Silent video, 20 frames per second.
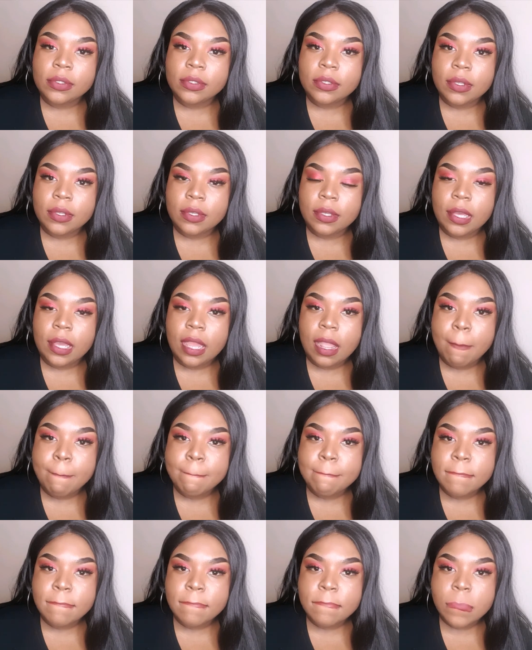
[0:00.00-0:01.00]

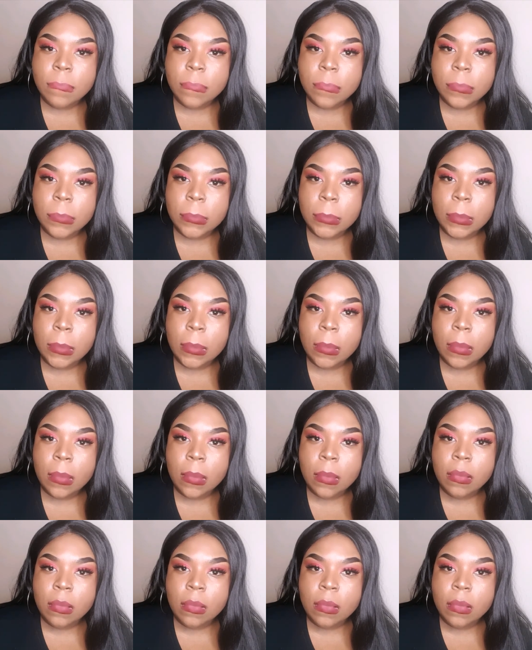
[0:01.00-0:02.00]

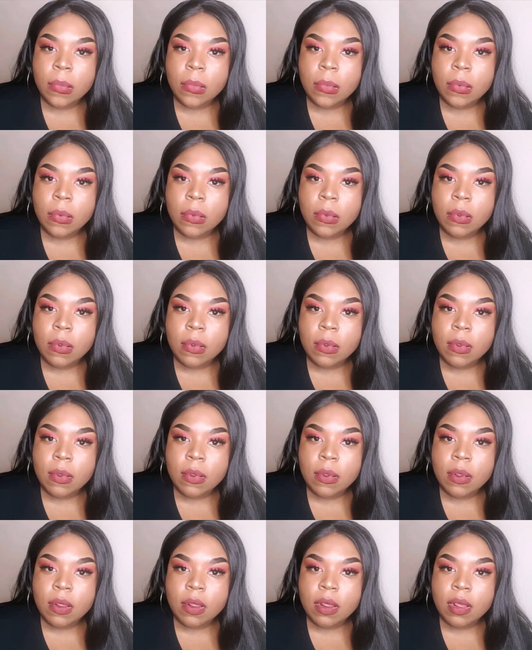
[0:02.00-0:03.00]

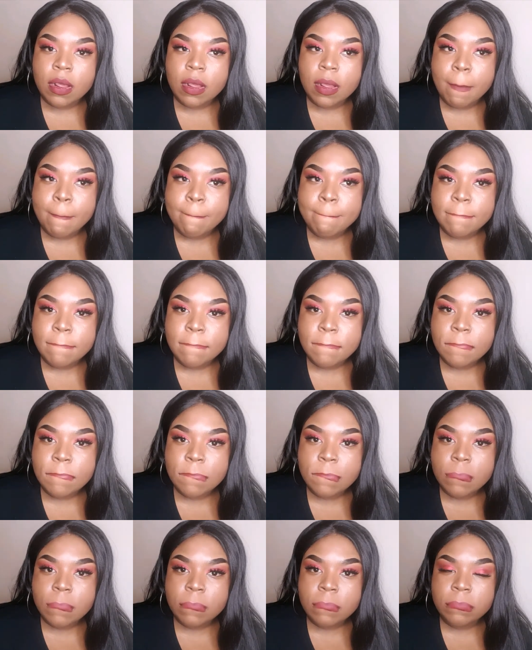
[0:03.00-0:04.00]

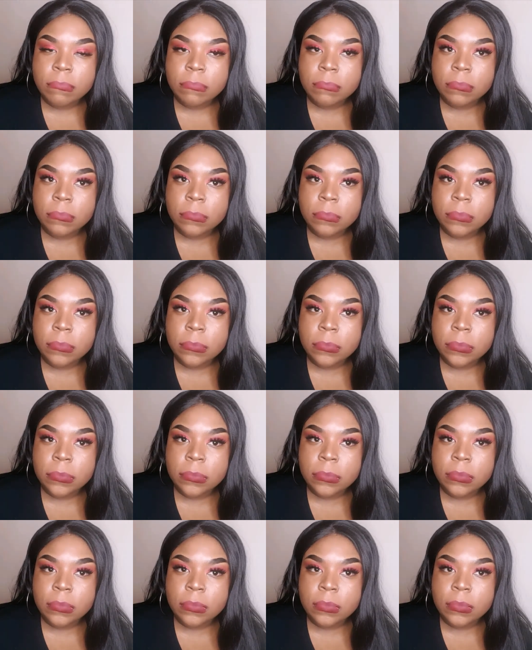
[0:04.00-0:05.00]

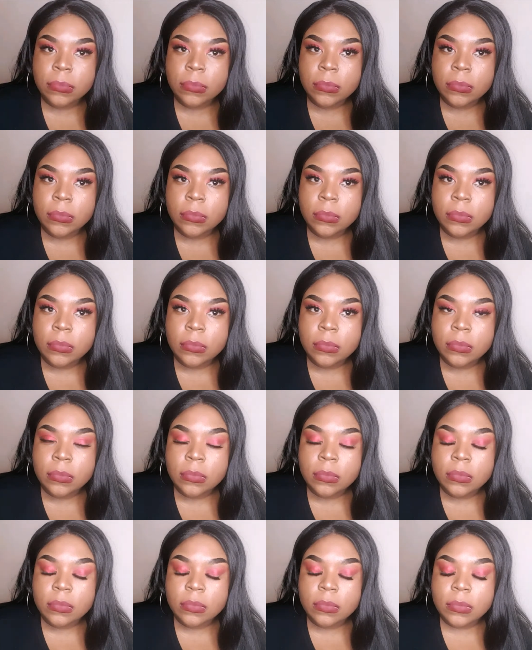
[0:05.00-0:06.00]

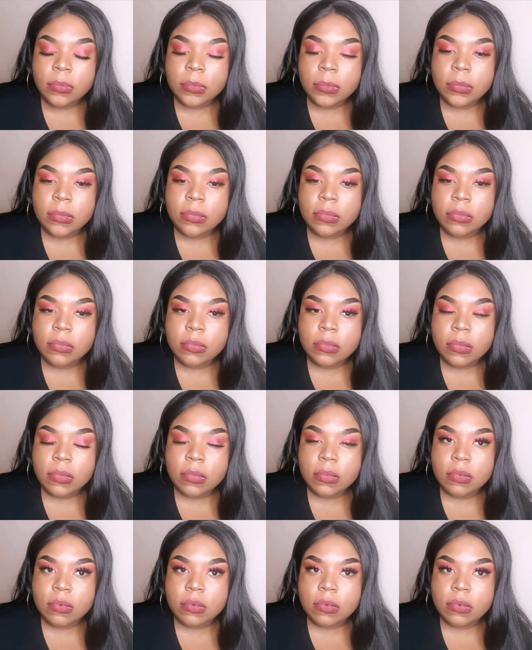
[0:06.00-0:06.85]
(silence)